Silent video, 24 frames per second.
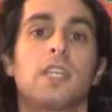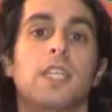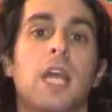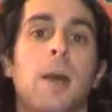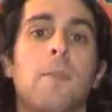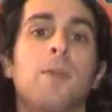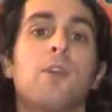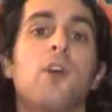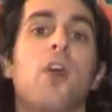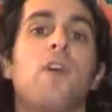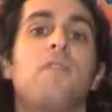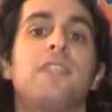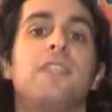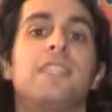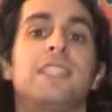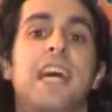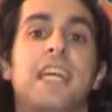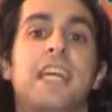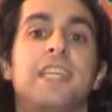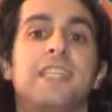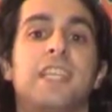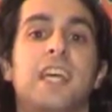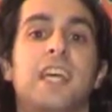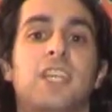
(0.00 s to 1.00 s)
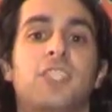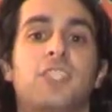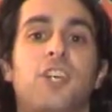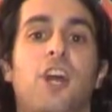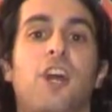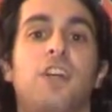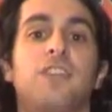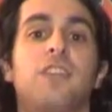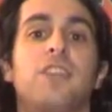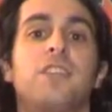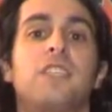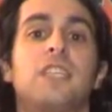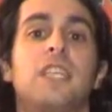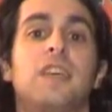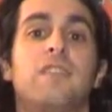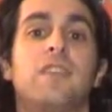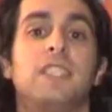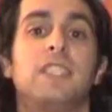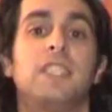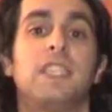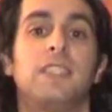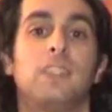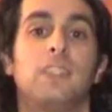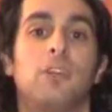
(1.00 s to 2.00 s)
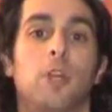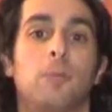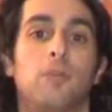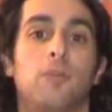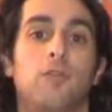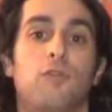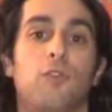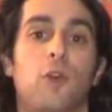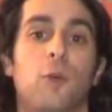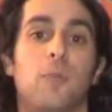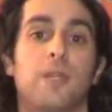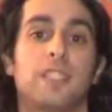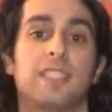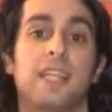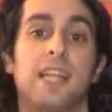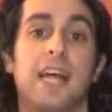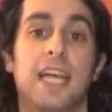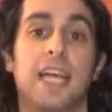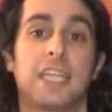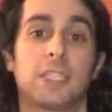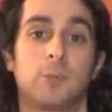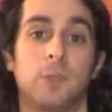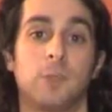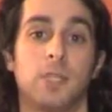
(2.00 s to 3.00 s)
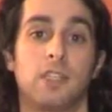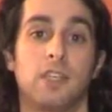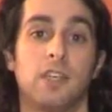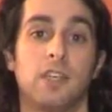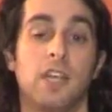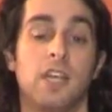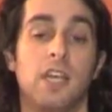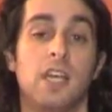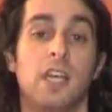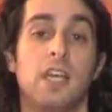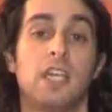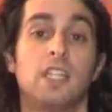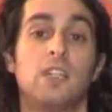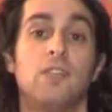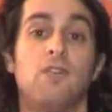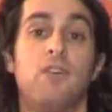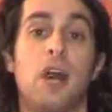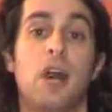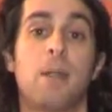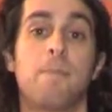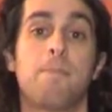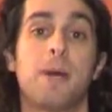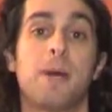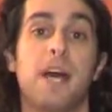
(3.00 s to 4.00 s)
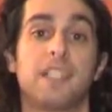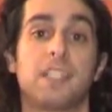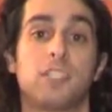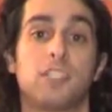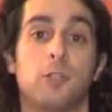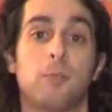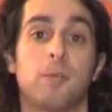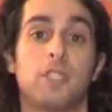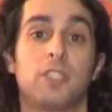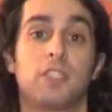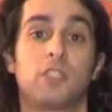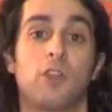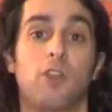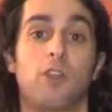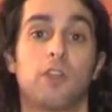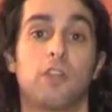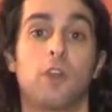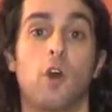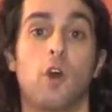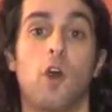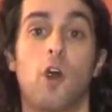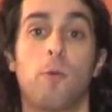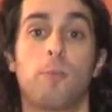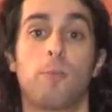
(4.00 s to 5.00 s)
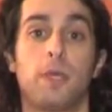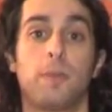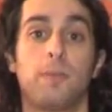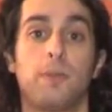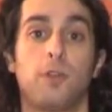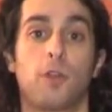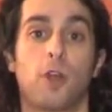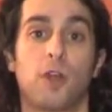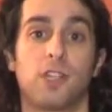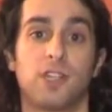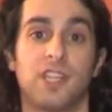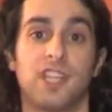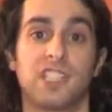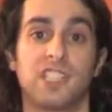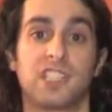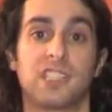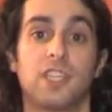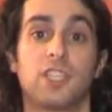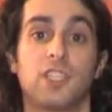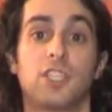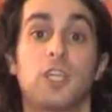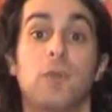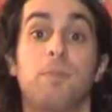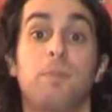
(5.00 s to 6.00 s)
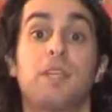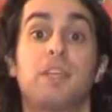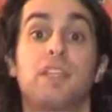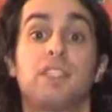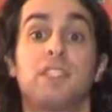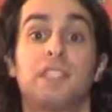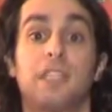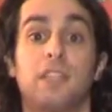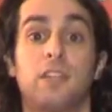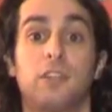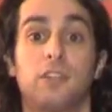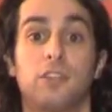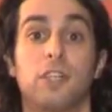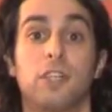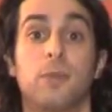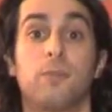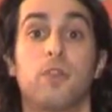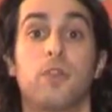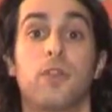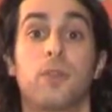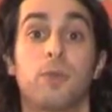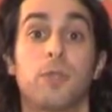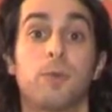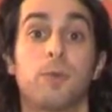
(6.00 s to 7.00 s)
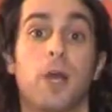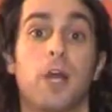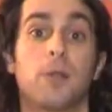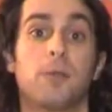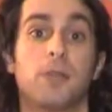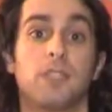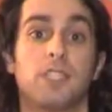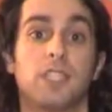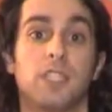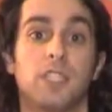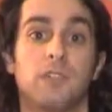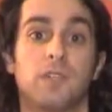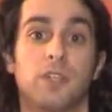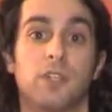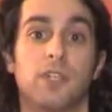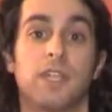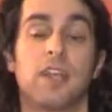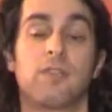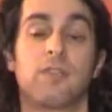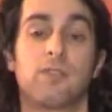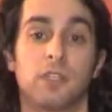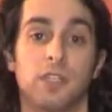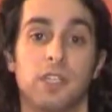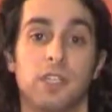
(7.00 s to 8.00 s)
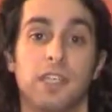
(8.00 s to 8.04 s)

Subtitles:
Coming off a 10-catch, 117-yard performance last week, Devon Best should be started in all PPR leagues and should be considered a number 3 wide receiver in every